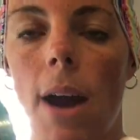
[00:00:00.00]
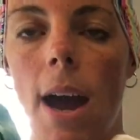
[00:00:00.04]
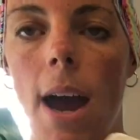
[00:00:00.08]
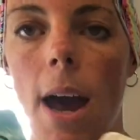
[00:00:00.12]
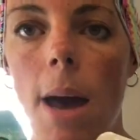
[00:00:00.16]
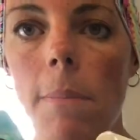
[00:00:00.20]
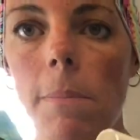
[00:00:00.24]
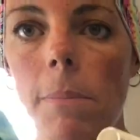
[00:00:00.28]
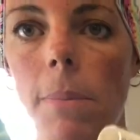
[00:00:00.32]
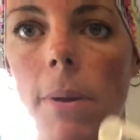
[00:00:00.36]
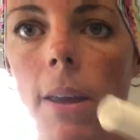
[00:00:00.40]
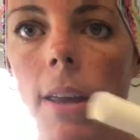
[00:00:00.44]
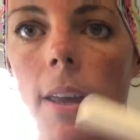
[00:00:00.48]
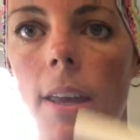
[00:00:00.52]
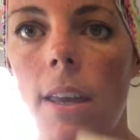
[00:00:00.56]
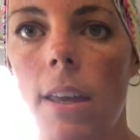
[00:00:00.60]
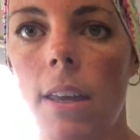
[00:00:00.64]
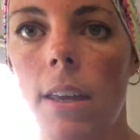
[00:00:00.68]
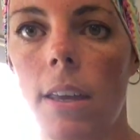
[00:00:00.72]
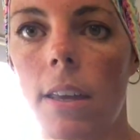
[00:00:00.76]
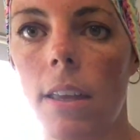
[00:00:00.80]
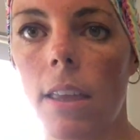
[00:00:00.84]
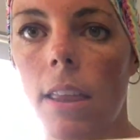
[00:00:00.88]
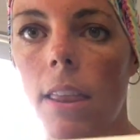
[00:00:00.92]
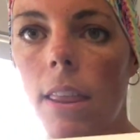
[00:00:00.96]
wrap
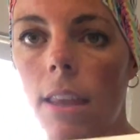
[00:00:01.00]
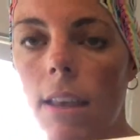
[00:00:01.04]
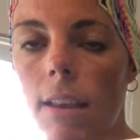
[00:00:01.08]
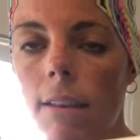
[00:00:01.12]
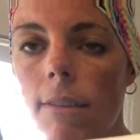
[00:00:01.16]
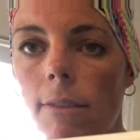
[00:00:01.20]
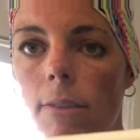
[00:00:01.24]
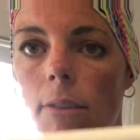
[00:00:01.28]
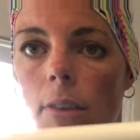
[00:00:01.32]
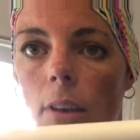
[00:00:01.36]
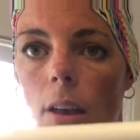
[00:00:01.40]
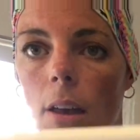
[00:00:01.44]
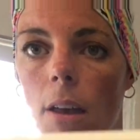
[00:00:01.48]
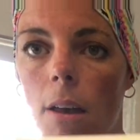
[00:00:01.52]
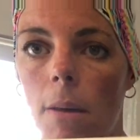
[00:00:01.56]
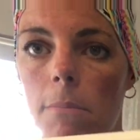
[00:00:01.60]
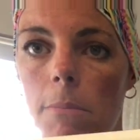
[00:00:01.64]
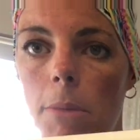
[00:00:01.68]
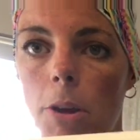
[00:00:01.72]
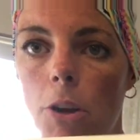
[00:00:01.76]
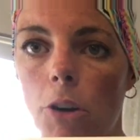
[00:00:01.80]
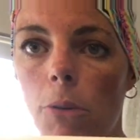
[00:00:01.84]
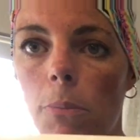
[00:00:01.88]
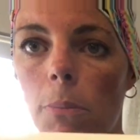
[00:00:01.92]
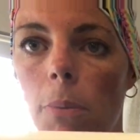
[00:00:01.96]
this
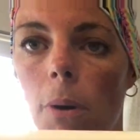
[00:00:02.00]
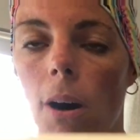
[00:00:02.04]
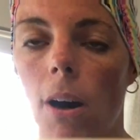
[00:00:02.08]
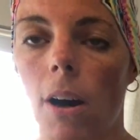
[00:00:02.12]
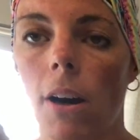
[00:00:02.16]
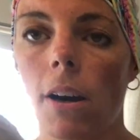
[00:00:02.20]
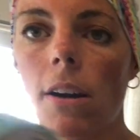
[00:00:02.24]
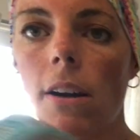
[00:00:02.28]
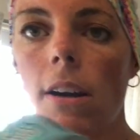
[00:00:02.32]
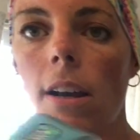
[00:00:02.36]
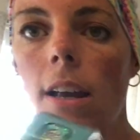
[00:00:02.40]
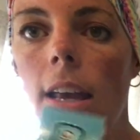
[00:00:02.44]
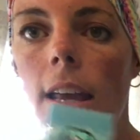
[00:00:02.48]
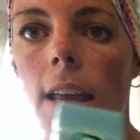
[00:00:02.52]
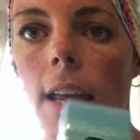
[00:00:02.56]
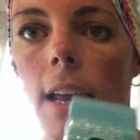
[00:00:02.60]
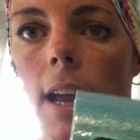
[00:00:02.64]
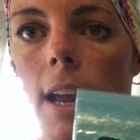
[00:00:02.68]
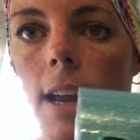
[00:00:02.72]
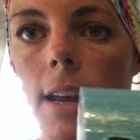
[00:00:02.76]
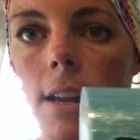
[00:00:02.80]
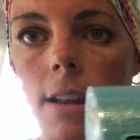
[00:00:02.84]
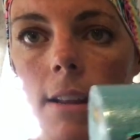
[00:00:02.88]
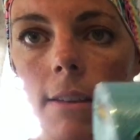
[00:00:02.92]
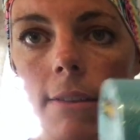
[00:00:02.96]
middle bar
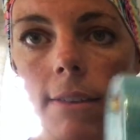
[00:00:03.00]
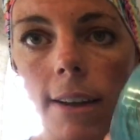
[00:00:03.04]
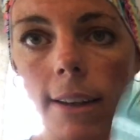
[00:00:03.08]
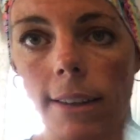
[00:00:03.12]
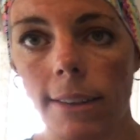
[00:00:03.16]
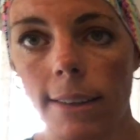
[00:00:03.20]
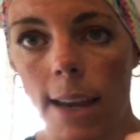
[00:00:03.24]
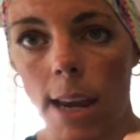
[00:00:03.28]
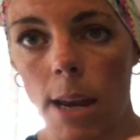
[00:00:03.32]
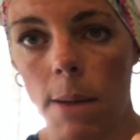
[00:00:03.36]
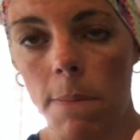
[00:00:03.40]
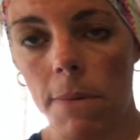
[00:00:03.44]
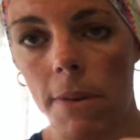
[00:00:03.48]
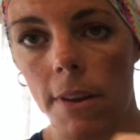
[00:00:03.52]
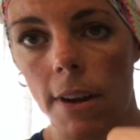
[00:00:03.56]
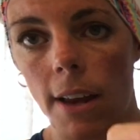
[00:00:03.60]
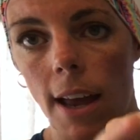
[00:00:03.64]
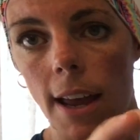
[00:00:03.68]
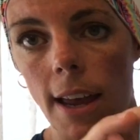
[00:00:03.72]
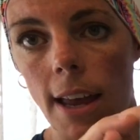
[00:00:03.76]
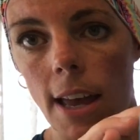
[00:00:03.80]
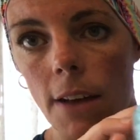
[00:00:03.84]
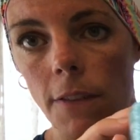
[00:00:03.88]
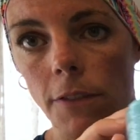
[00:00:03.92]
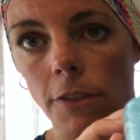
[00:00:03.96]
in a duct tape that
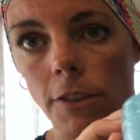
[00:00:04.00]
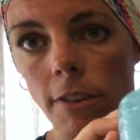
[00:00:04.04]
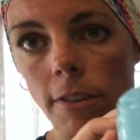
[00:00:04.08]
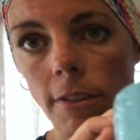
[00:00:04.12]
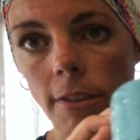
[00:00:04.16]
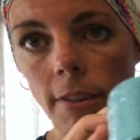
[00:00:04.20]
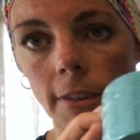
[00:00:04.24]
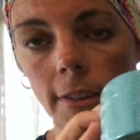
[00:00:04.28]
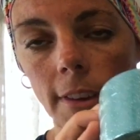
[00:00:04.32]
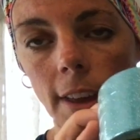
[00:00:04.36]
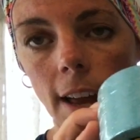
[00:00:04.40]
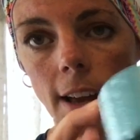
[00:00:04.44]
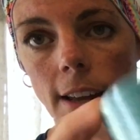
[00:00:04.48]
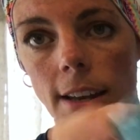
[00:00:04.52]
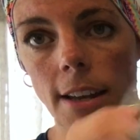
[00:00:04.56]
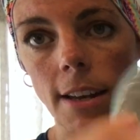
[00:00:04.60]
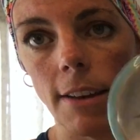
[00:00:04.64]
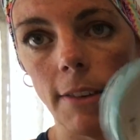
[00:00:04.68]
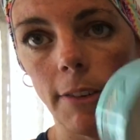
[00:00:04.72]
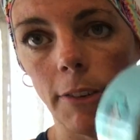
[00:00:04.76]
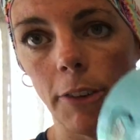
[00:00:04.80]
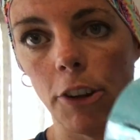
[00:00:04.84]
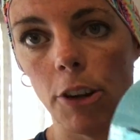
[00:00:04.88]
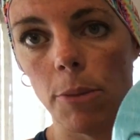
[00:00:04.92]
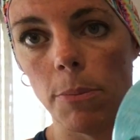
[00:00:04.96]
I have just decided
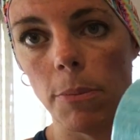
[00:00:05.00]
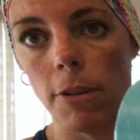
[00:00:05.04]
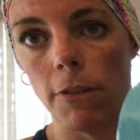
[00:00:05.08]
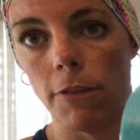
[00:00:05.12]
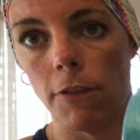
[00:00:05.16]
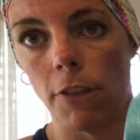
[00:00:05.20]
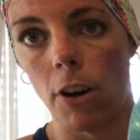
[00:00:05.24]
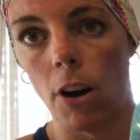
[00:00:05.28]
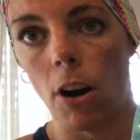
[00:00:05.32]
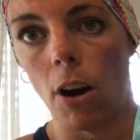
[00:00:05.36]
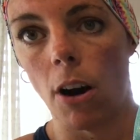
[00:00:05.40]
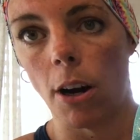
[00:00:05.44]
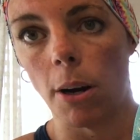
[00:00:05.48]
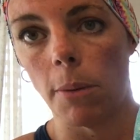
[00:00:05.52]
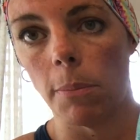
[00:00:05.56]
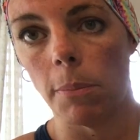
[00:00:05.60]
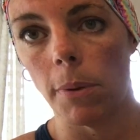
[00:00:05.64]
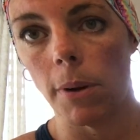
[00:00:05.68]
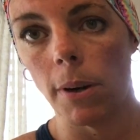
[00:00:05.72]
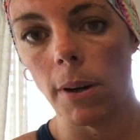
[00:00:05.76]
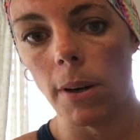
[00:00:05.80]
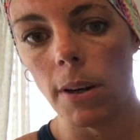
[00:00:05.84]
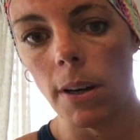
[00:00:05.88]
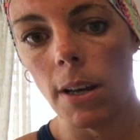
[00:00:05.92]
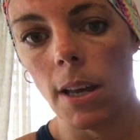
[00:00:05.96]
is going to be for
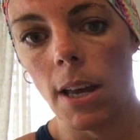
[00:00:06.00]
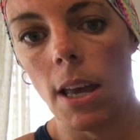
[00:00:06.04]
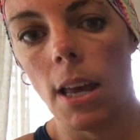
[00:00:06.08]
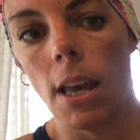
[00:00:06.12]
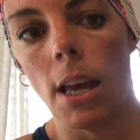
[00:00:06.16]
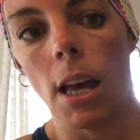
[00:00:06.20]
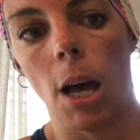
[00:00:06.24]
Harper.